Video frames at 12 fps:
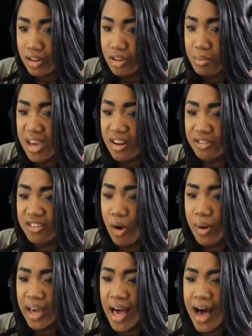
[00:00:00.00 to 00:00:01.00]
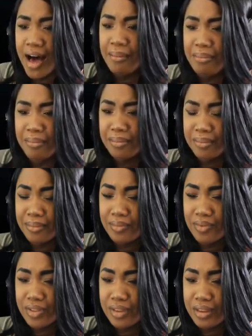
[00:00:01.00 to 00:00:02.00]
The meter's going up!
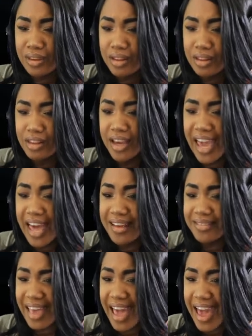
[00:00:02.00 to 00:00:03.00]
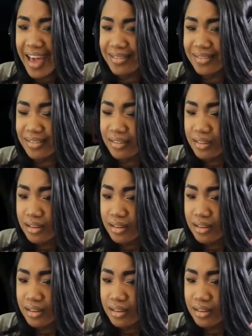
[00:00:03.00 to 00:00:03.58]
Look at his ass!